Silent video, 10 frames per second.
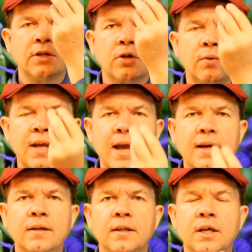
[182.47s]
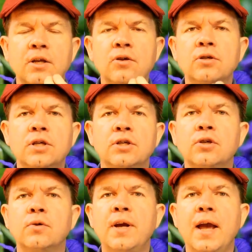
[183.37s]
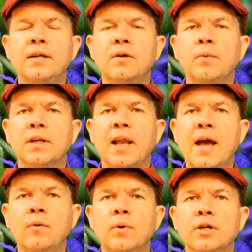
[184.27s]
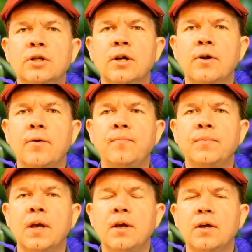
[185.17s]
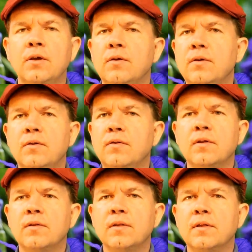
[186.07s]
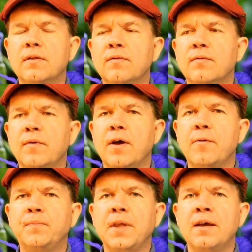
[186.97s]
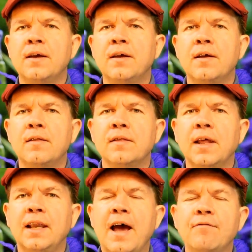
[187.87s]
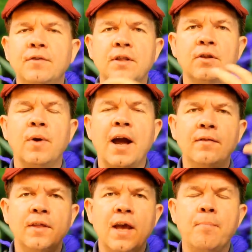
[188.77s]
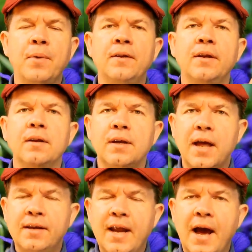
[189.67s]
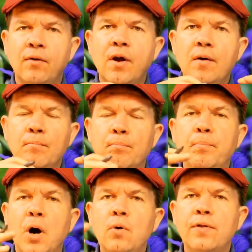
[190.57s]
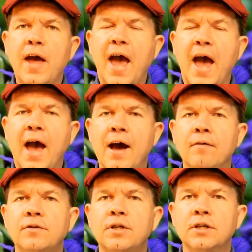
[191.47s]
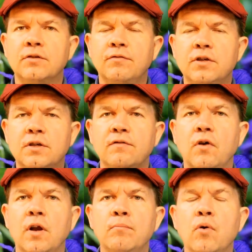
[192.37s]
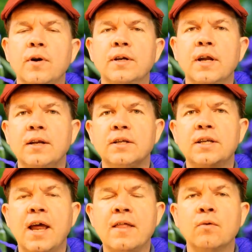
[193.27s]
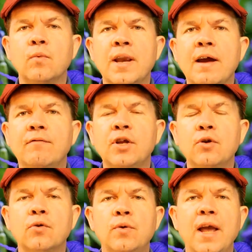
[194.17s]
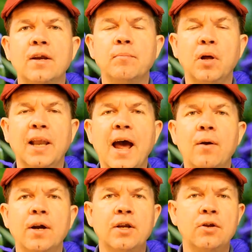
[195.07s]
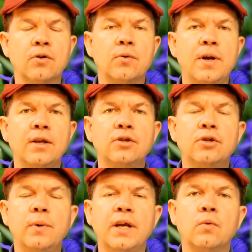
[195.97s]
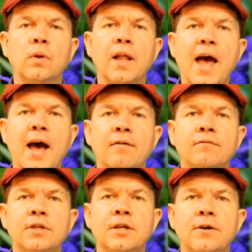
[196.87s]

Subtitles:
created, the illusion is created with language. The left and the right, the up and down, both halves. It's first of all important to understand that whenever you create a polarity, you create two equal halves.